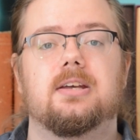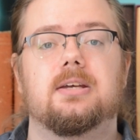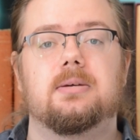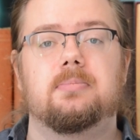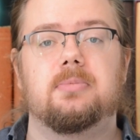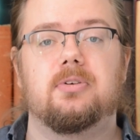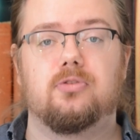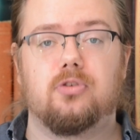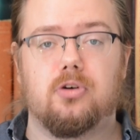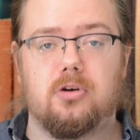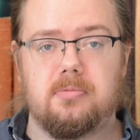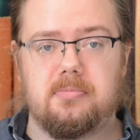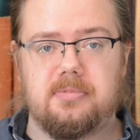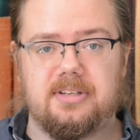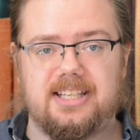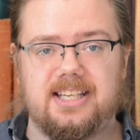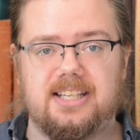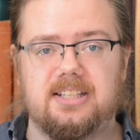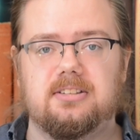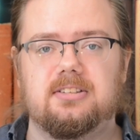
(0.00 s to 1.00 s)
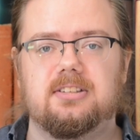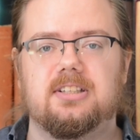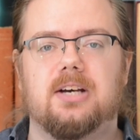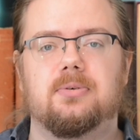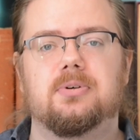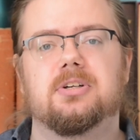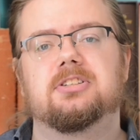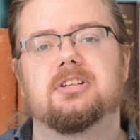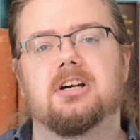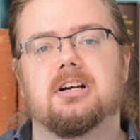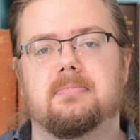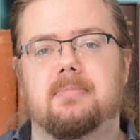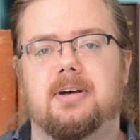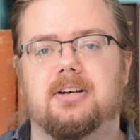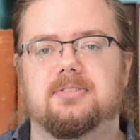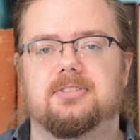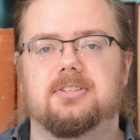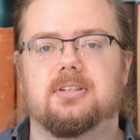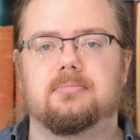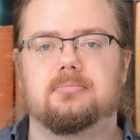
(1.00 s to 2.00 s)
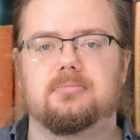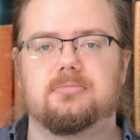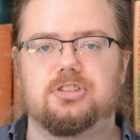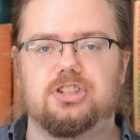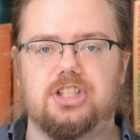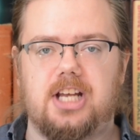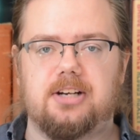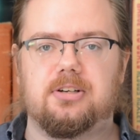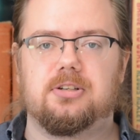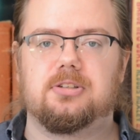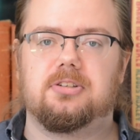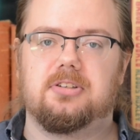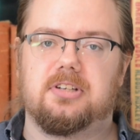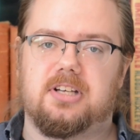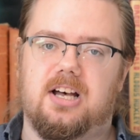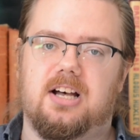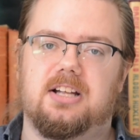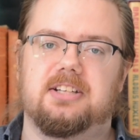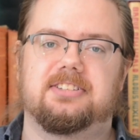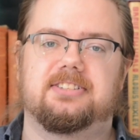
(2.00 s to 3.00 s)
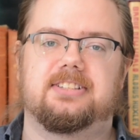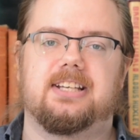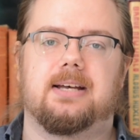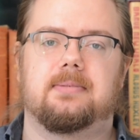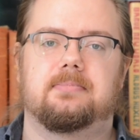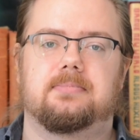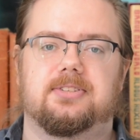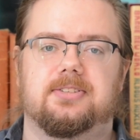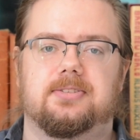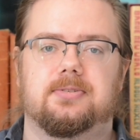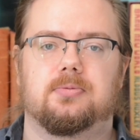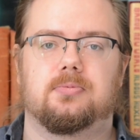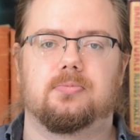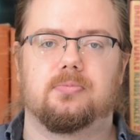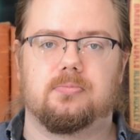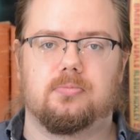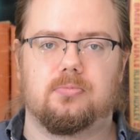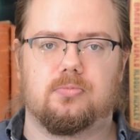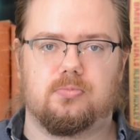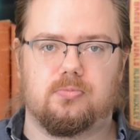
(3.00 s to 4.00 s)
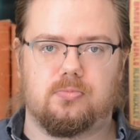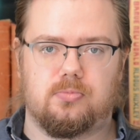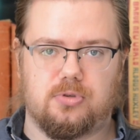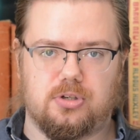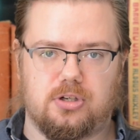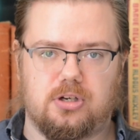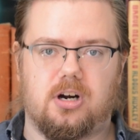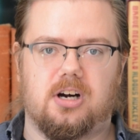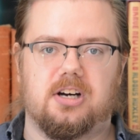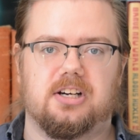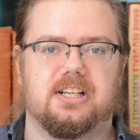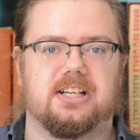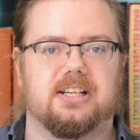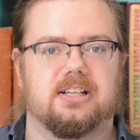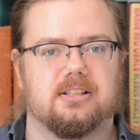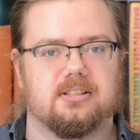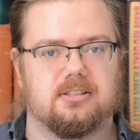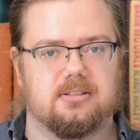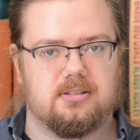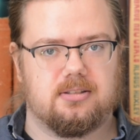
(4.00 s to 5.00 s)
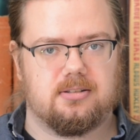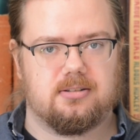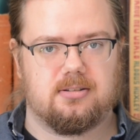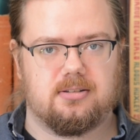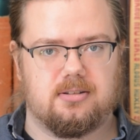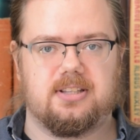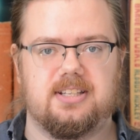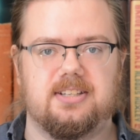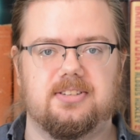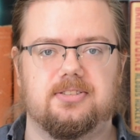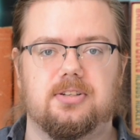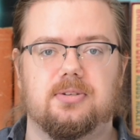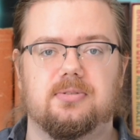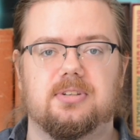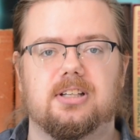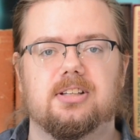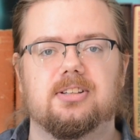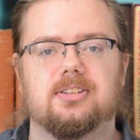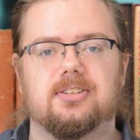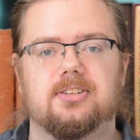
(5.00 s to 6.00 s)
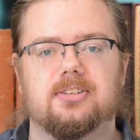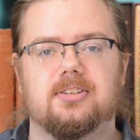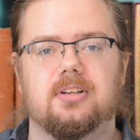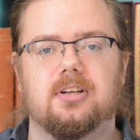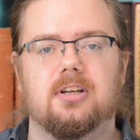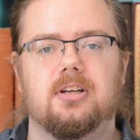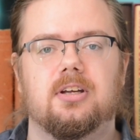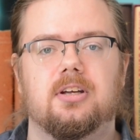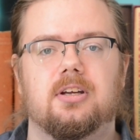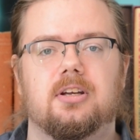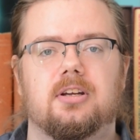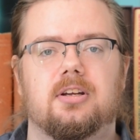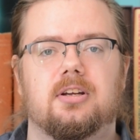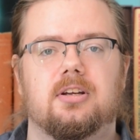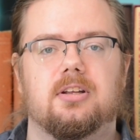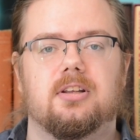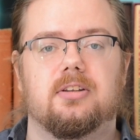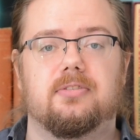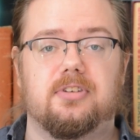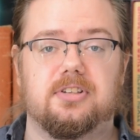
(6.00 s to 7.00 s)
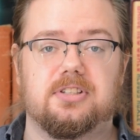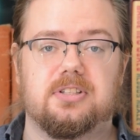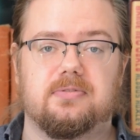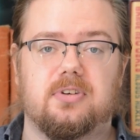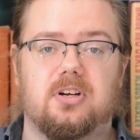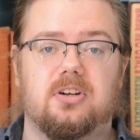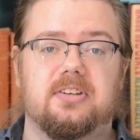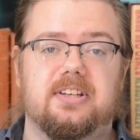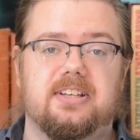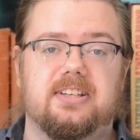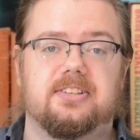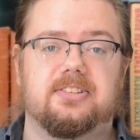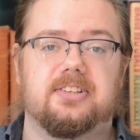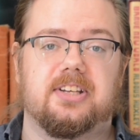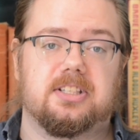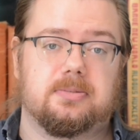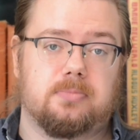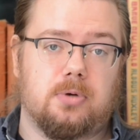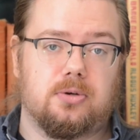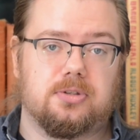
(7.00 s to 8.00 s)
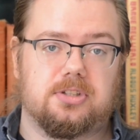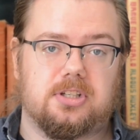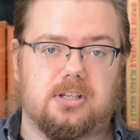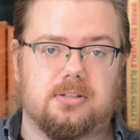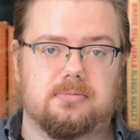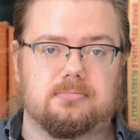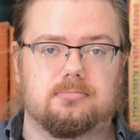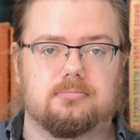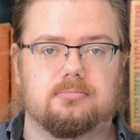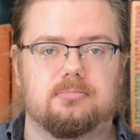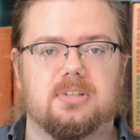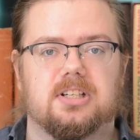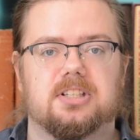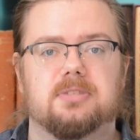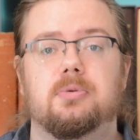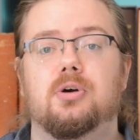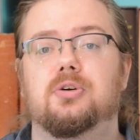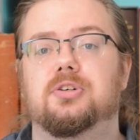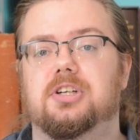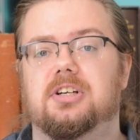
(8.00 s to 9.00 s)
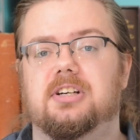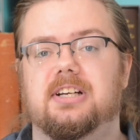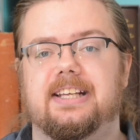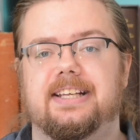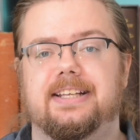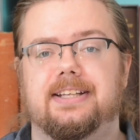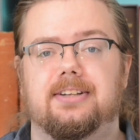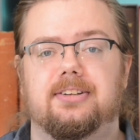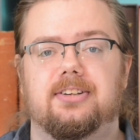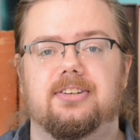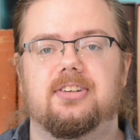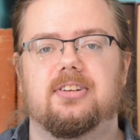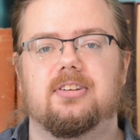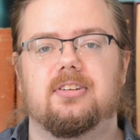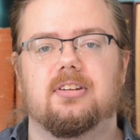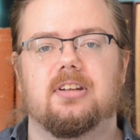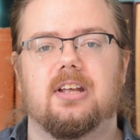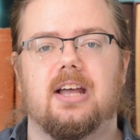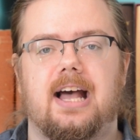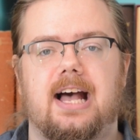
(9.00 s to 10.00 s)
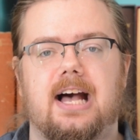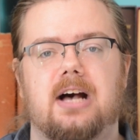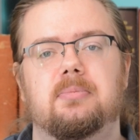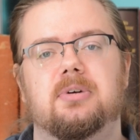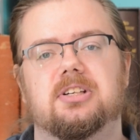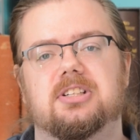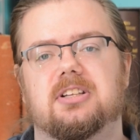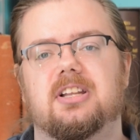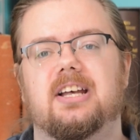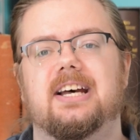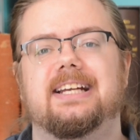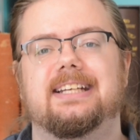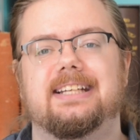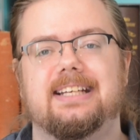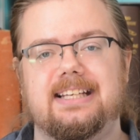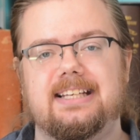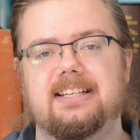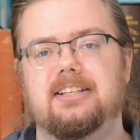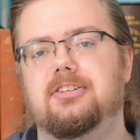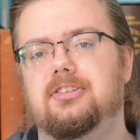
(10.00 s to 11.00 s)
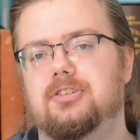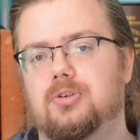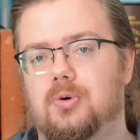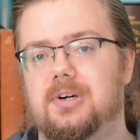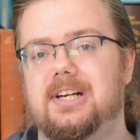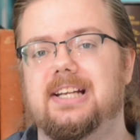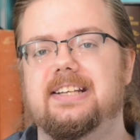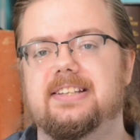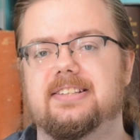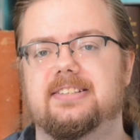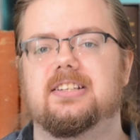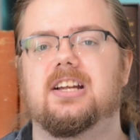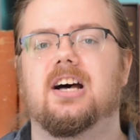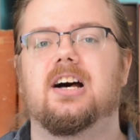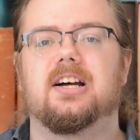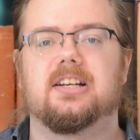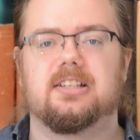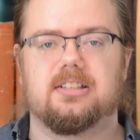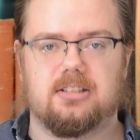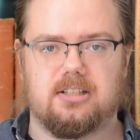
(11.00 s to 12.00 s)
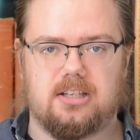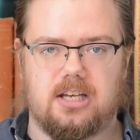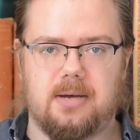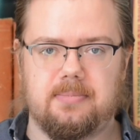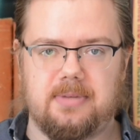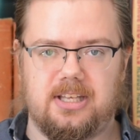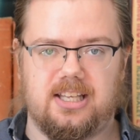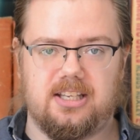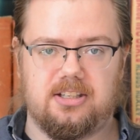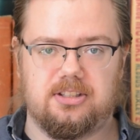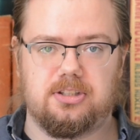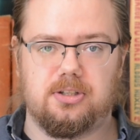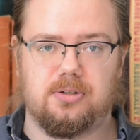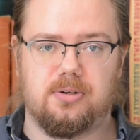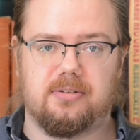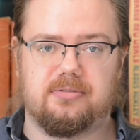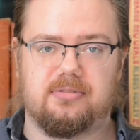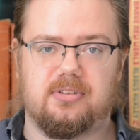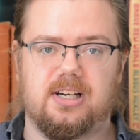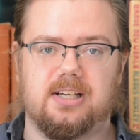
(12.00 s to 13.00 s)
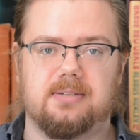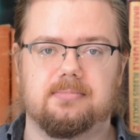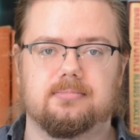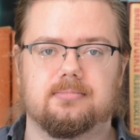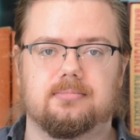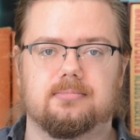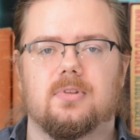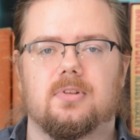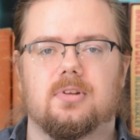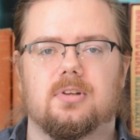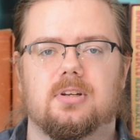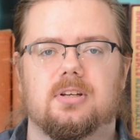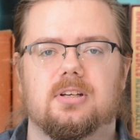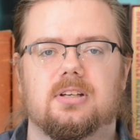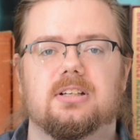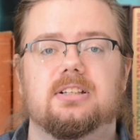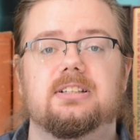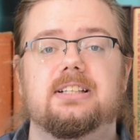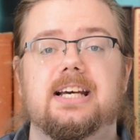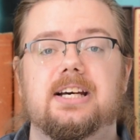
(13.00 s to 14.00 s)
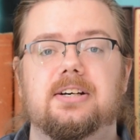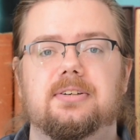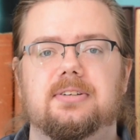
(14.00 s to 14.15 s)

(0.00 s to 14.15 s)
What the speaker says: Before we begin, I want to talk about some general concepts regarding these units. First of all is exposure. Exposure is how much light is or is not coming into your frame. Now,